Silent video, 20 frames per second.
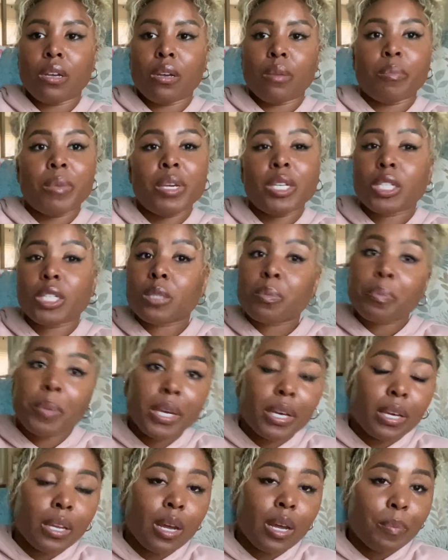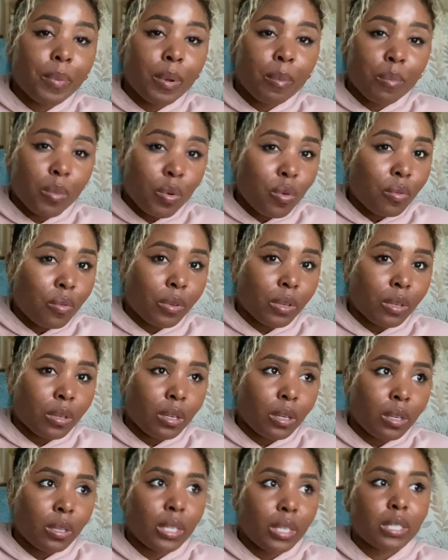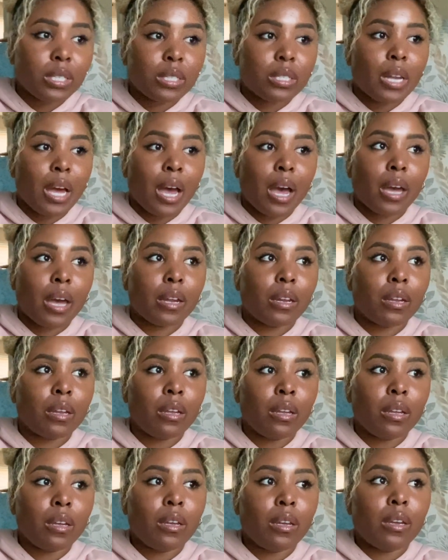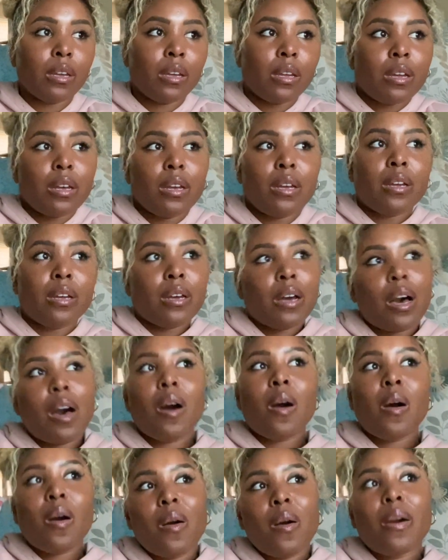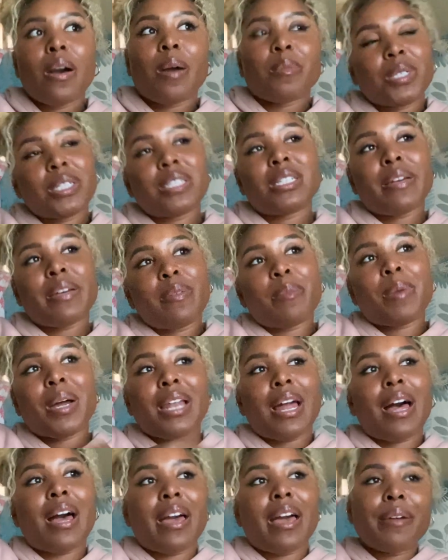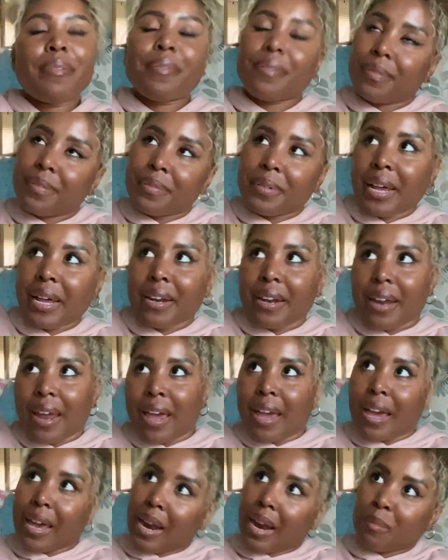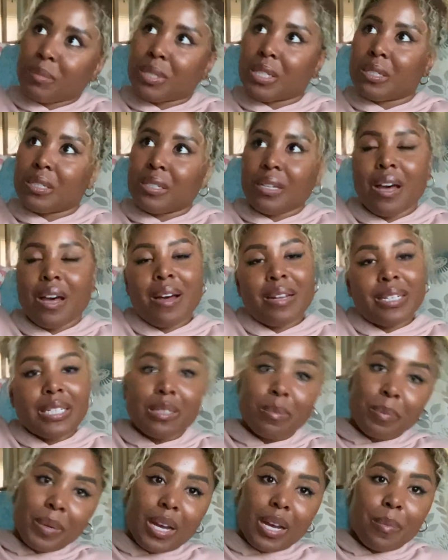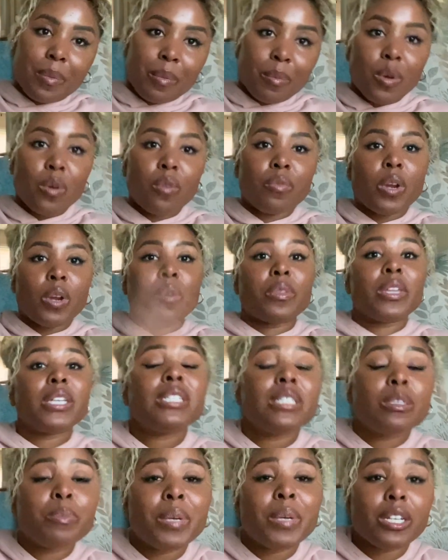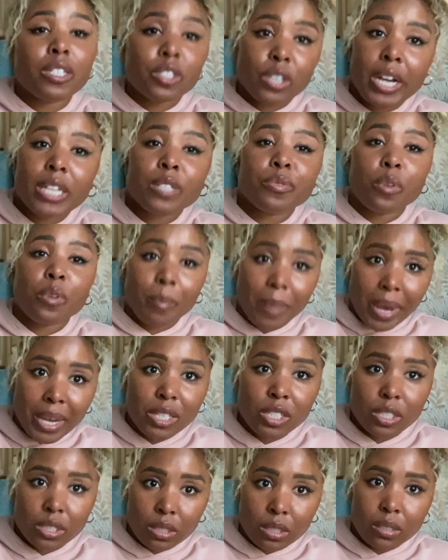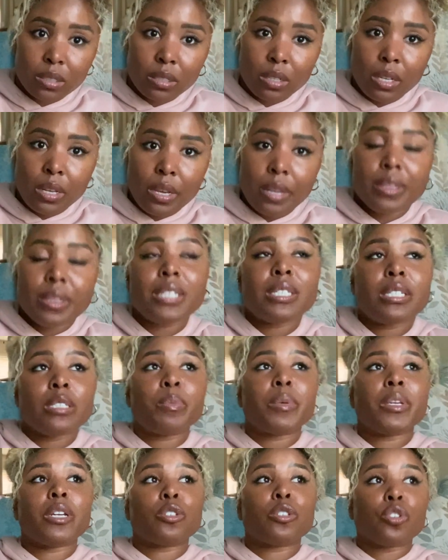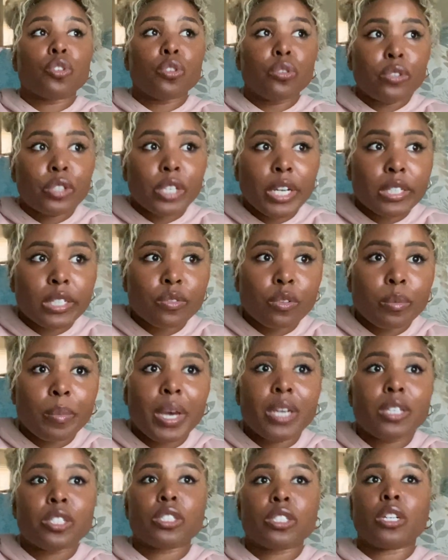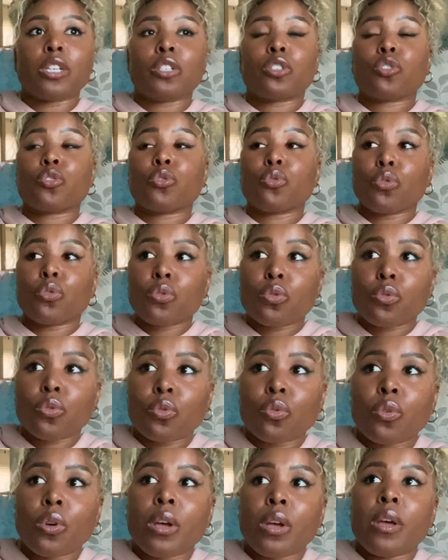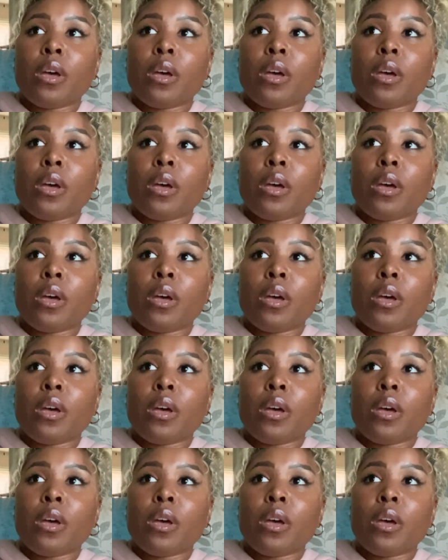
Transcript: me just picking up and moving. This is not, oh, I'm just living my life day to day and I'm just, I'll oh, just pick up and move. No, this has been a transformation. This has been a true transformation, a true